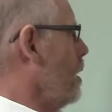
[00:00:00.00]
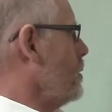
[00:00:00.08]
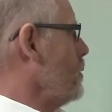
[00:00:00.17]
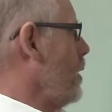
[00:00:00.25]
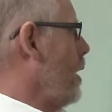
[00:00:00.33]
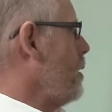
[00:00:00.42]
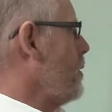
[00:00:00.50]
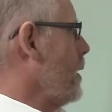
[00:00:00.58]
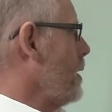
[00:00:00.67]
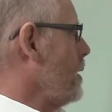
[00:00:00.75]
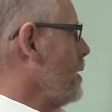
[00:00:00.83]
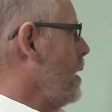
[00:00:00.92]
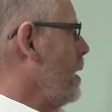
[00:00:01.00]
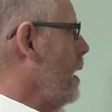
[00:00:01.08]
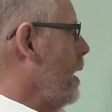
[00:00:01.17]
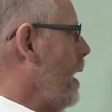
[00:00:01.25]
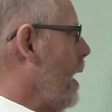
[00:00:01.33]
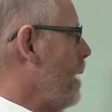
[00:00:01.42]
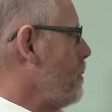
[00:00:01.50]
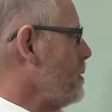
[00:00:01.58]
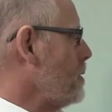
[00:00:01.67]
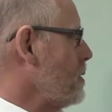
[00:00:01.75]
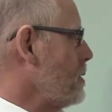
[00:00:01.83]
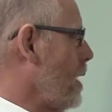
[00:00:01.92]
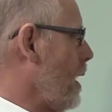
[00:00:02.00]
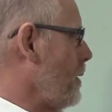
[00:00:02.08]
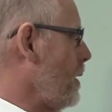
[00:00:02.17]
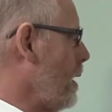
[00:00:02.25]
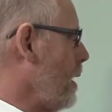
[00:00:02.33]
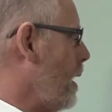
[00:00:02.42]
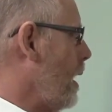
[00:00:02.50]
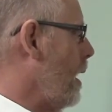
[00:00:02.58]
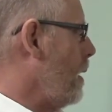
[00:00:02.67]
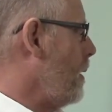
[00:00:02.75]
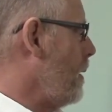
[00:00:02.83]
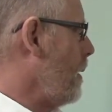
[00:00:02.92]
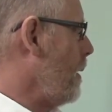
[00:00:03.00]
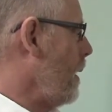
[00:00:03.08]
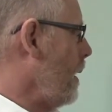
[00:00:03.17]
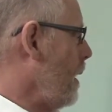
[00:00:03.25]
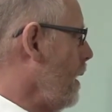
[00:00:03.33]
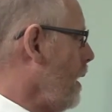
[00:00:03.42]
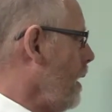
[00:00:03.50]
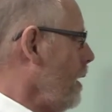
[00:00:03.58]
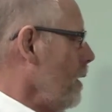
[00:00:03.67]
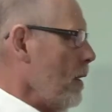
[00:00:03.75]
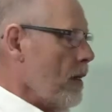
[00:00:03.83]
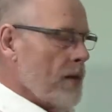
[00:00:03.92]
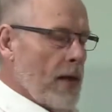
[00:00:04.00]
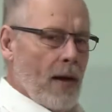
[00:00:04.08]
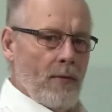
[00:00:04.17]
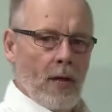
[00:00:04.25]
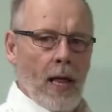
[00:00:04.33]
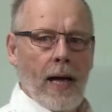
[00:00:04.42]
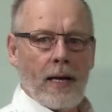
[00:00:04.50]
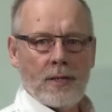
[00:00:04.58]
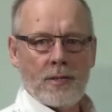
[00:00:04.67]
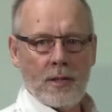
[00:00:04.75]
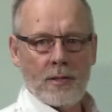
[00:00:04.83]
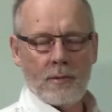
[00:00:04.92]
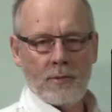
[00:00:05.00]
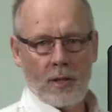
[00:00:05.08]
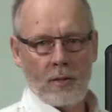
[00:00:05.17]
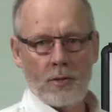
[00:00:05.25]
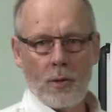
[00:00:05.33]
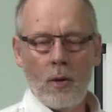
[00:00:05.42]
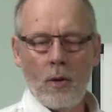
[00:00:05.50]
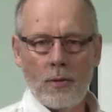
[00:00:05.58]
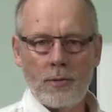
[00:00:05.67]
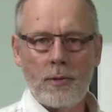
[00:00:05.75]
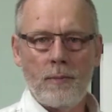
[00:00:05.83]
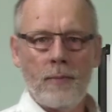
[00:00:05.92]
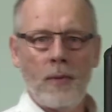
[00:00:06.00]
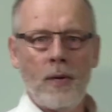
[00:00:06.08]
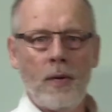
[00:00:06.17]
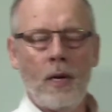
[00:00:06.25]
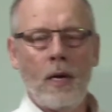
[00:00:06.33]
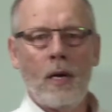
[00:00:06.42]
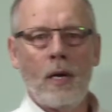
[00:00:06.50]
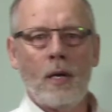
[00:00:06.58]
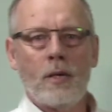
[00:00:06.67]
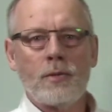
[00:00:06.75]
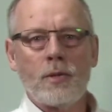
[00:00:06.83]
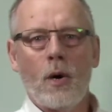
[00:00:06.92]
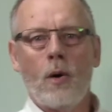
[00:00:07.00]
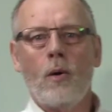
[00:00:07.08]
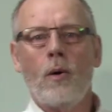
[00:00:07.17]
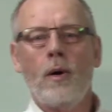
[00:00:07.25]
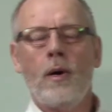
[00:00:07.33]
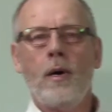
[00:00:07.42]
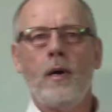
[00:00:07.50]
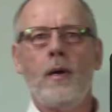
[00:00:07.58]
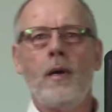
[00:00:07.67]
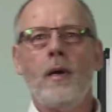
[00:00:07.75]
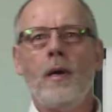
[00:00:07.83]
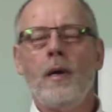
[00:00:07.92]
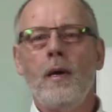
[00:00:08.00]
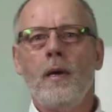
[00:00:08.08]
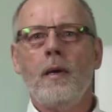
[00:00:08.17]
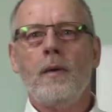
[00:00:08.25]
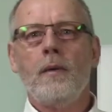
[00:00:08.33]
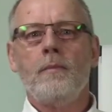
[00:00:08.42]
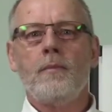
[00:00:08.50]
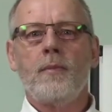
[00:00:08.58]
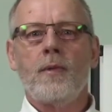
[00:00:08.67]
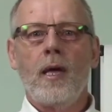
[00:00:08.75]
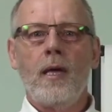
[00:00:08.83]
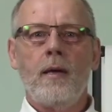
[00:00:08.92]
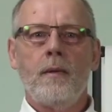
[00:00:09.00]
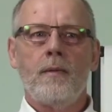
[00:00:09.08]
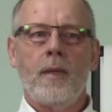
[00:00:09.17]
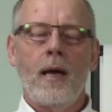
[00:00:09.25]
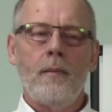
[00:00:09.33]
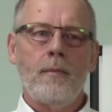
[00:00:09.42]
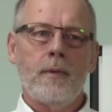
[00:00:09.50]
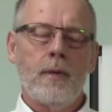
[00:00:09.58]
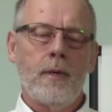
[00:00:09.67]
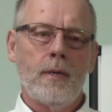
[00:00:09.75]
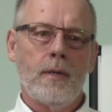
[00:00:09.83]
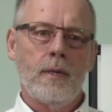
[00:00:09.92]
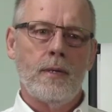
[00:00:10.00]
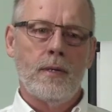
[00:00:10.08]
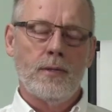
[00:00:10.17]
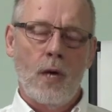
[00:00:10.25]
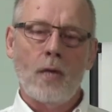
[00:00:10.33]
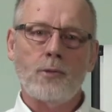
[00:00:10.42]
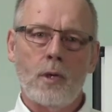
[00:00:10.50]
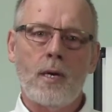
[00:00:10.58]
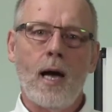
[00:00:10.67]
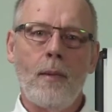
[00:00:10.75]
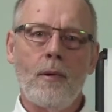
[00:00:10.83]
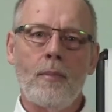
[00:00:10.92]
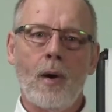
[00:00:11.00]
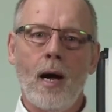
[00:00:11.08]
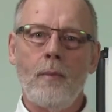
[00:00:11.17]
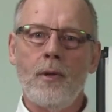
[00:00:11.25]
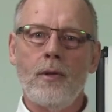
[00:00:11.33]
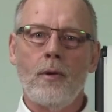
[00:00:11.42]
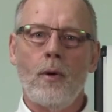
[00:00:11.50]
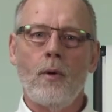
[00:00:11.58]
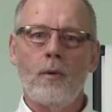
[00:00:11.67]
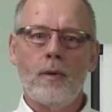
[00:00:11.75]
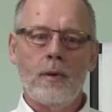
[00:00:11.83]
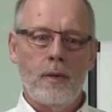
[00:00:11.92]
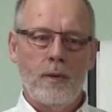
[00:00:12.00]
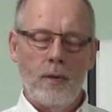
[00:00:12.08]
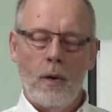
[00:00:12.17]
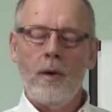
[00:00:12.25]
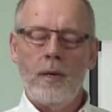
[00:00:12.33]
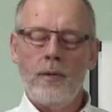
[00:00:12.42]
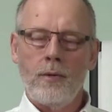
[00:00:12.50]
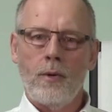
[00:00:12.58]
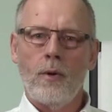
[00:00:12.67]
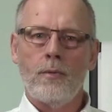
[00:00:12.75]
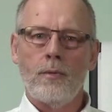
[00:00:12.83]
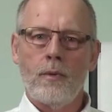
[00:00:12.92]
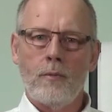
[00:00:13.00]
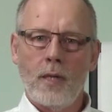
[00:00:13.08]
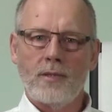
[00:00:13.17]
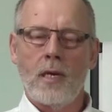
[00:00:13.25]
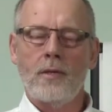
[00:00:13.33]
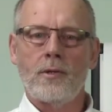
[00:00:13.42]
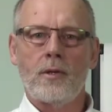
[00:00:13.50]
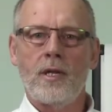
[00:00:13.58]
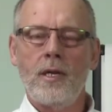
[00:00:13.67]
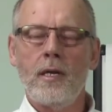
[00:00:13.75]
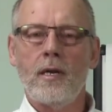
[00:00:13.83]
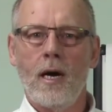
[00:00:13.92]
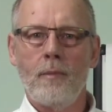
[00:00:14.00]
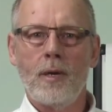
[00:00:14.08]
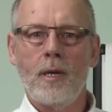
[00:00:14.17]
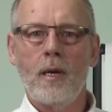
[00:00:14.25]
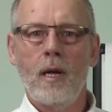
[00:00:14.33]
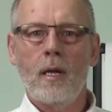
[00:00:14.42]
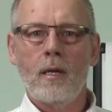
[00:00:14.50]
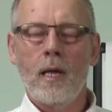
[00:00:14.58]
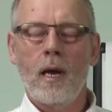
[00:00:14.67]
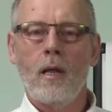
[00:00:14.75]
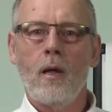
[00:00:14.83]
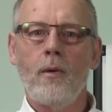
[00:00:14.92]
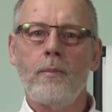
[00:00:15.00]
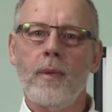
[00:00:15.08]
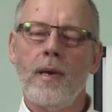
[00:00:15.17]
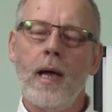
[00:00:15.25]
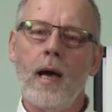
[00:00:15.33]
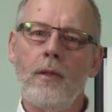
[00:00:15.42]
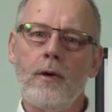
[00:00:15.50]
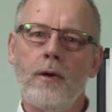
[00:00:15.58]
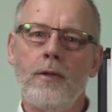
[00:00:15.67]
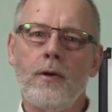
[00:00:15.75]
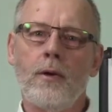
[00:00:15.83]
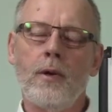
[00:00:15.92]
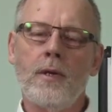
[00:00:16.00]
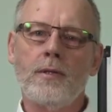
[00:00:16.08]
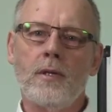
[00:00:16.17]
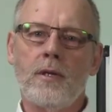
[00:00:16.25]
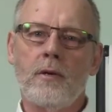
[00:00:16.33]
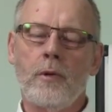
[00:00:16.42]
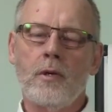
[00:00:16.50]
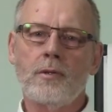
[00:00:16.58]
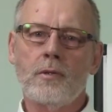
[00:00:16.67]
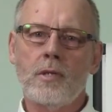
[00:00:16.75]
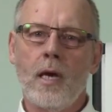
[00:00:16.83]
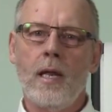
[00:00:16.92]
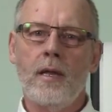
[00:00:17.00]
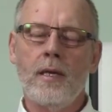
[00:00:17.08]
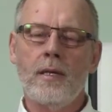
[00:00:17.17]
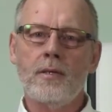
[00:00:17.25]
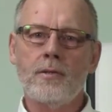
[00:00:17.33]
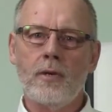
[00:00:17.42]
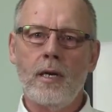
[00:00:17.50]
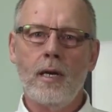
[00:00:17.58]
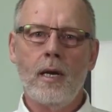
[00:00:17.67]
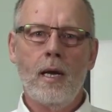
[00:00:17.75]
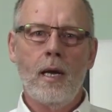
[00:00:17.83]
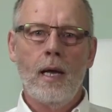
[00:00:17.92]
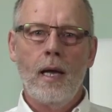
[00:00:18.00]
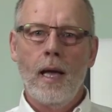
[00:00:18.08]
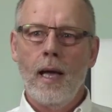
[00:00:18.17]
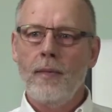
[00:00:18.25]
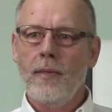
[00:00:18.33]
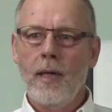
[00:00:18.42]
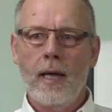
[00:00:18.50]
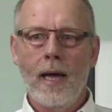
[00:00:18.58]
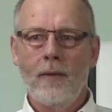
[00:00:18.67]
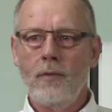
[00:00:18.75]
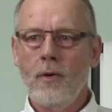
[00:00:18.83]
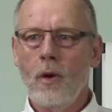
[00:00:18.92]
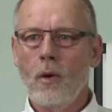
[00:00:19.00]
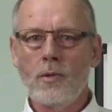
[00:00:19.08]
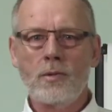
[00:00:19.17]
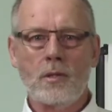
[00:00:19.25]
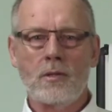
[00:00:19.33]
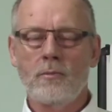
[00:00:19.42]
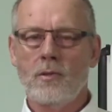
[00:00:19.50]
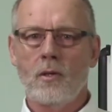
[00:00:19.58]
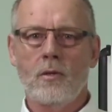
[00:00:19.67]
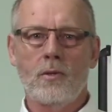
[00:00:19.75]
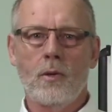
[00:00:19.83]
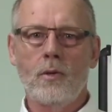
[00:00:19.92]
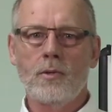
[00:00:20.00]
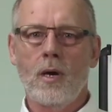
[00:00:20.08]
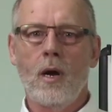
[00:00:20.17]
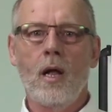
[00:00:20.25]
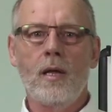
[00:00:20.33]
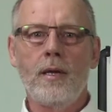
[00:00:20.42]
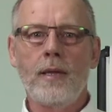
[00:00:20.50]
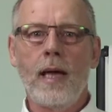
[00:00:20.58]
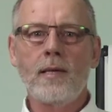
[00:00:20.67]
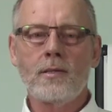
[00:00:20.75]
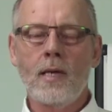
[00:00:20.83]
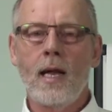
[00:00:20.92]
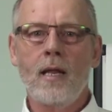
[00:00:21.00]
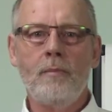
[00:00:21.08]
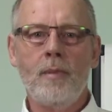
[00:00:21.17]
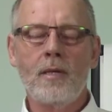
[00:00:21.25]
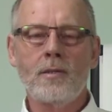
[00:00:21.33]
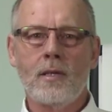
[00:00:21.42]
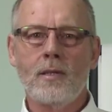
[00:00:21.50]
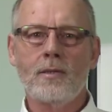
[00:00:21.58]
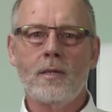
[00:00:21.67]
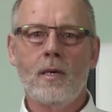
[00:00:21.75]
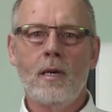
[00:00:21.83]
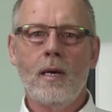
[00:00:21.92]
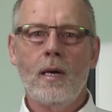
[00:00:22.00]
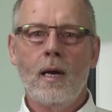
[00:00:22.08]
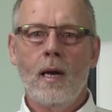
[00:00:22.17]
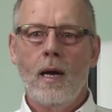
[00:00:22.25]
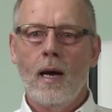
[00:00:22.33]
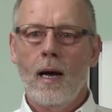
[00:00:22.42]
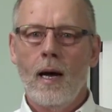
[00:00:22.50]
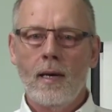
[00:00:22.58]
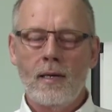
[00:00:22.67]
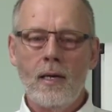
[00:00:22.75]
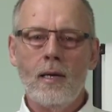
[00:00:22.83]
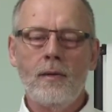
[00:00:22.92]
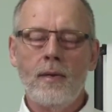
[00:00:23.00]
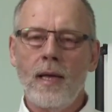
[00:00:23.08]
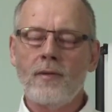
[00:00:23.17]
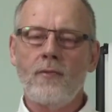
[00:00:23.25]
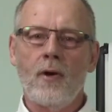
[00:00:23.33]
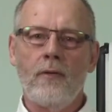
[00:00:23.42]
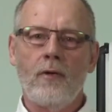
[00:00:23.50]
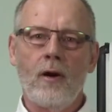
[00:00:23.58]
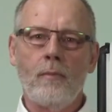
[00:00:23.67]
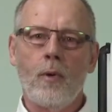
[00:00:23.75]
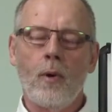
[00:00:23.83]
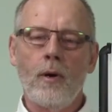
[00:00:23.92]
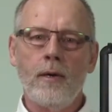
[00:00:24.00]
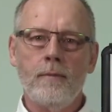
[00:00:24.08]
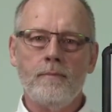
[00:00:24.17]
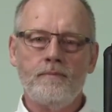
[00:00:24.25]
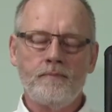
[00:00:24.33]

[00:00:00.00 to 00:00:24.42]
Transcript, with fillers: So the other thing that, they, that happens is that they, uh, they have a lack of systems and controls. So they that is also a common problem in their own in their own residential cleaning company. Let alone, but now they're here. They're going into the commercial side of the industry, and they have no systems and controls at all in that side of the business. Uh, again, that's very very important.